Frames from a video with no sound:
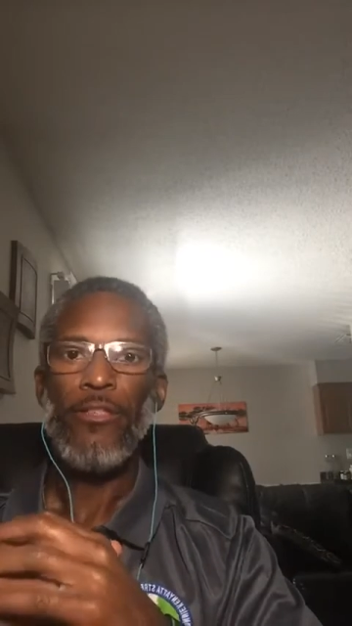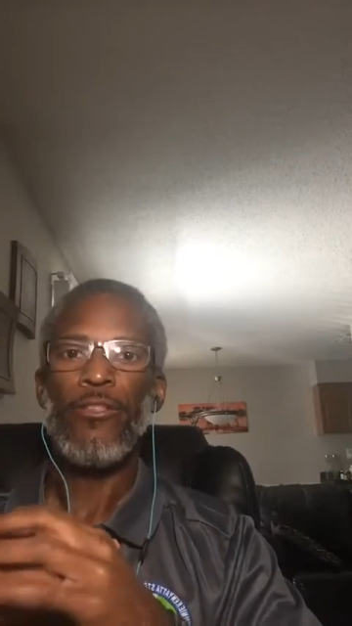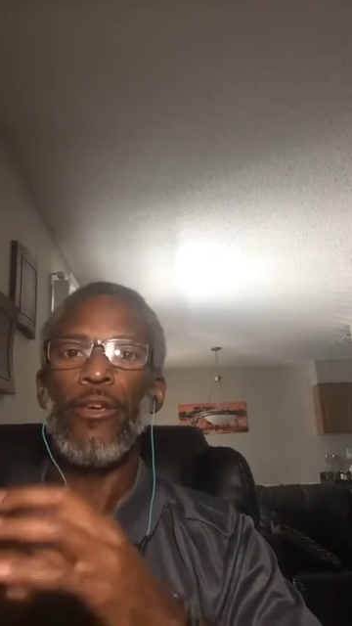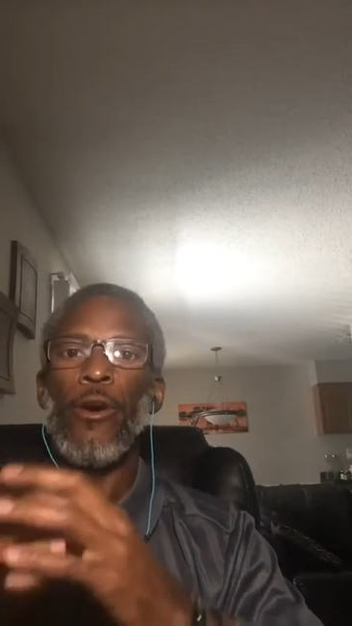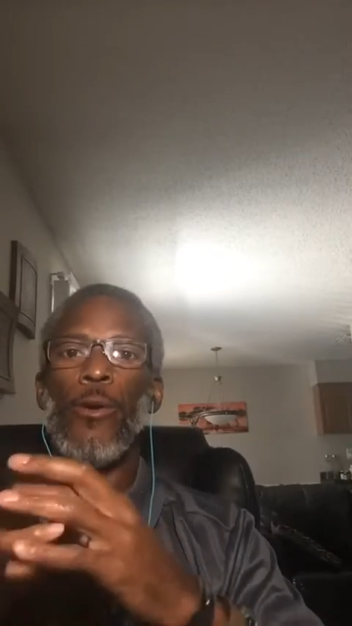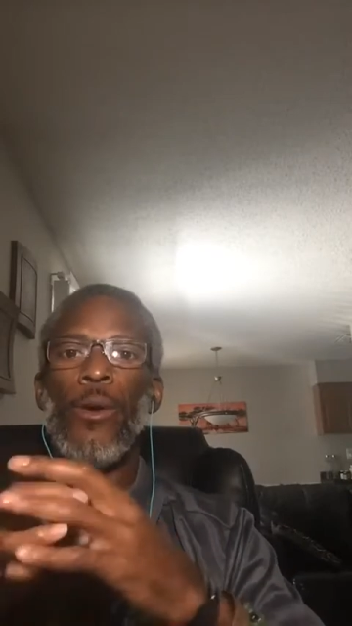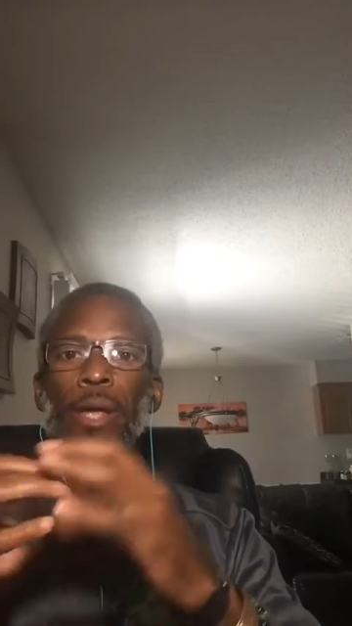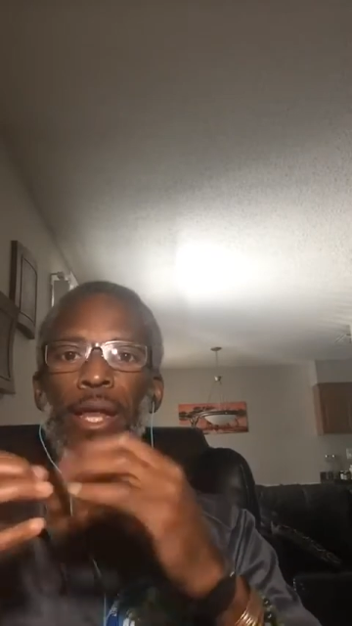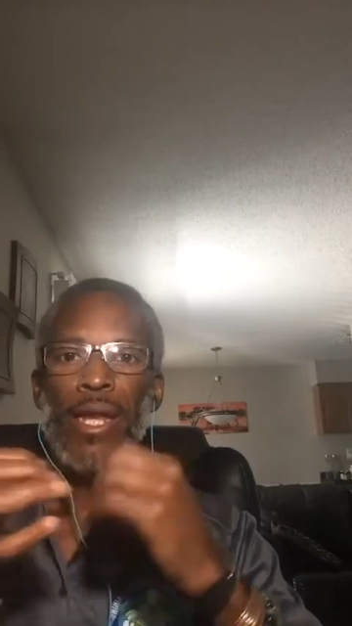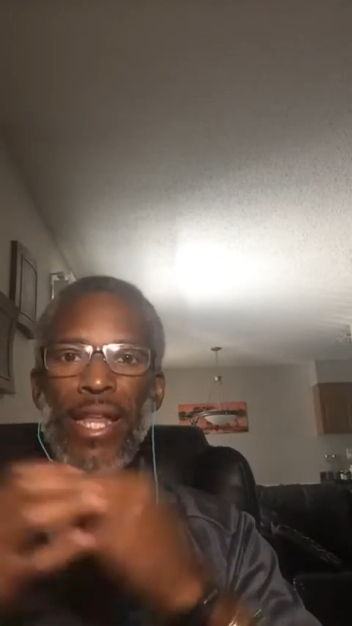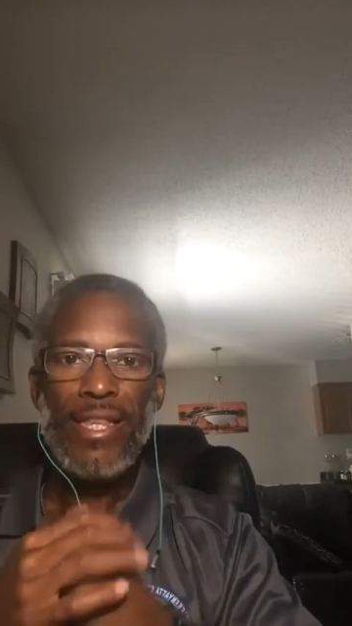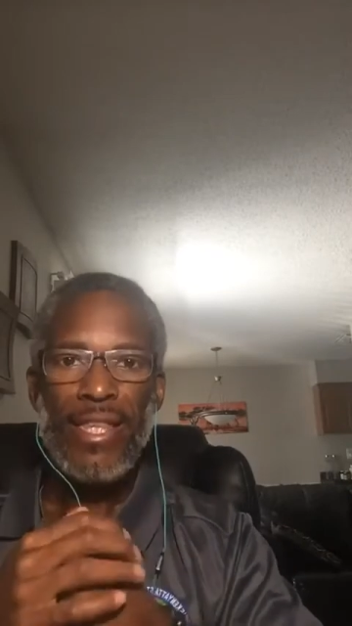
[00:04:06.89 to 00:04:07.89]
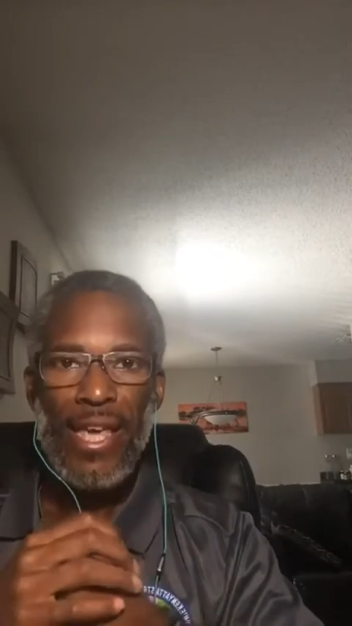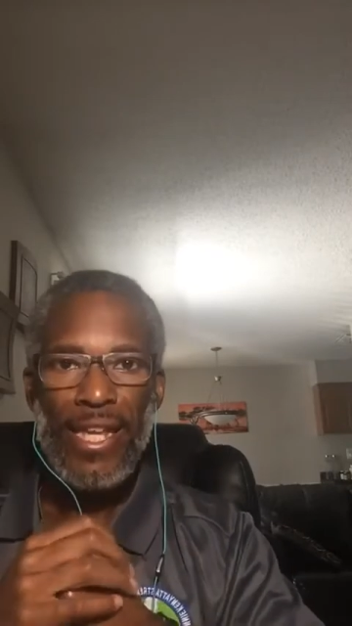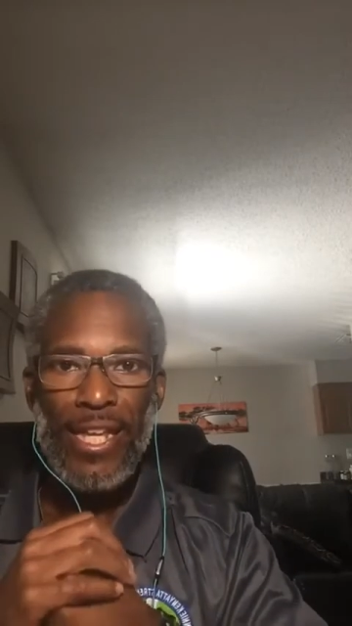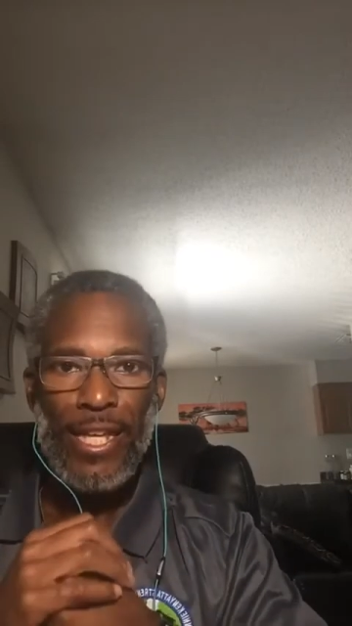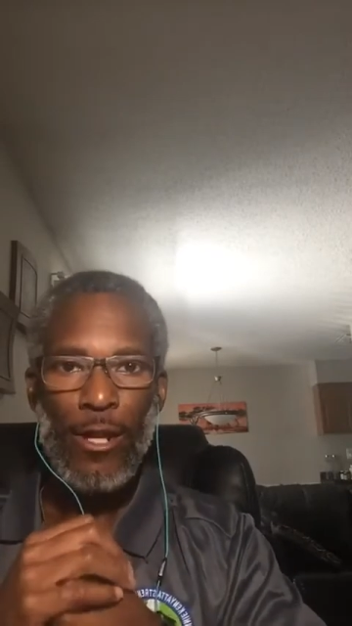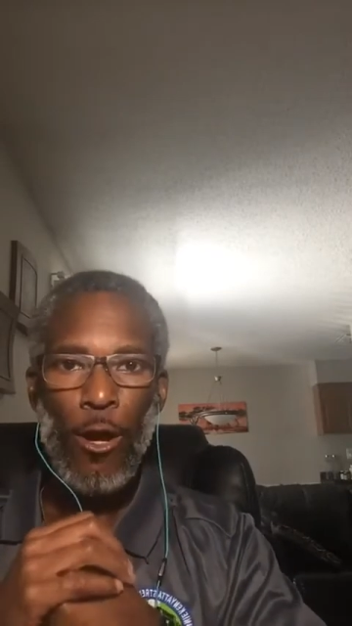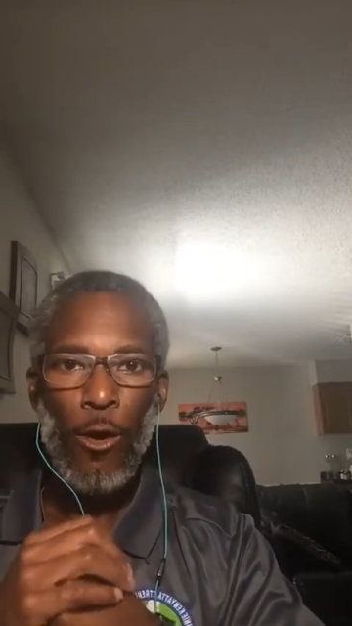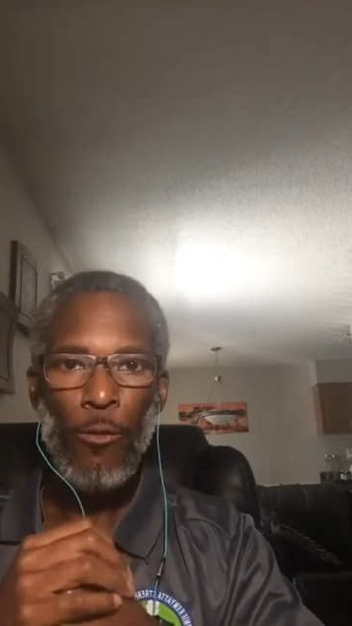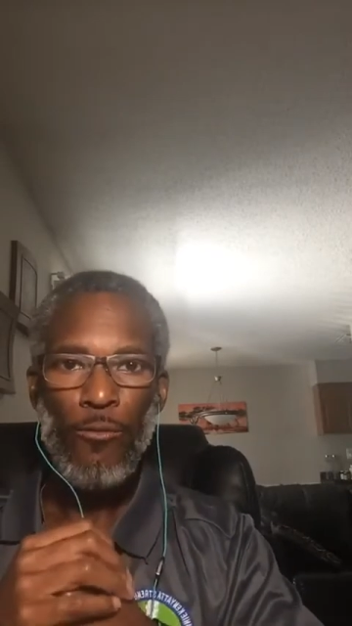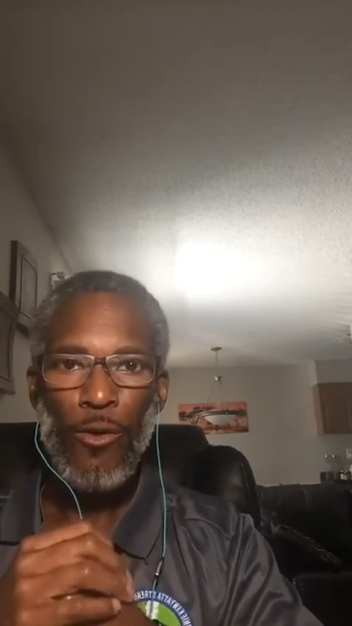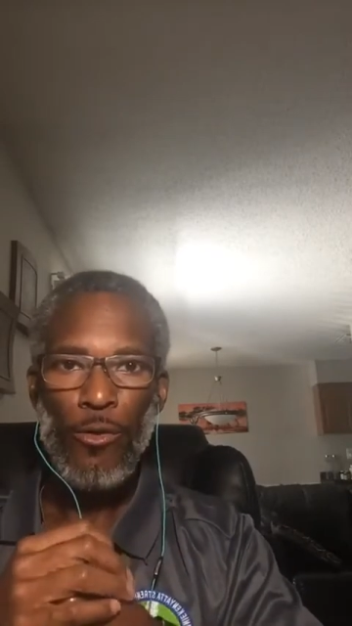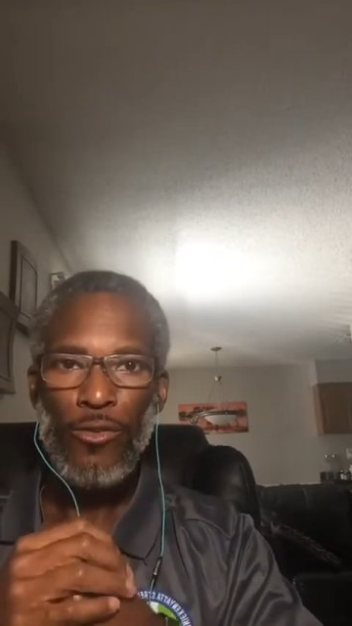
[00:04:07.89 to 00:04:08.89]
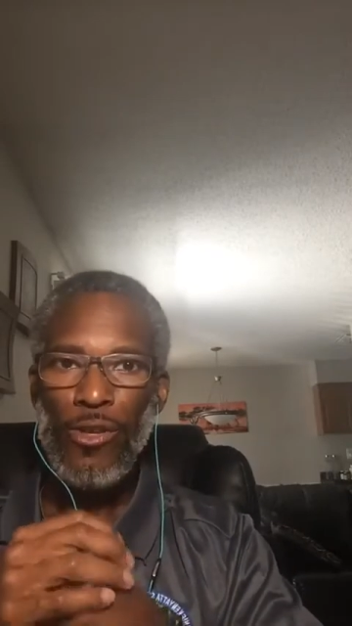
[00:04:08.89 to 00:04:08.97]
So let that hit home, folks.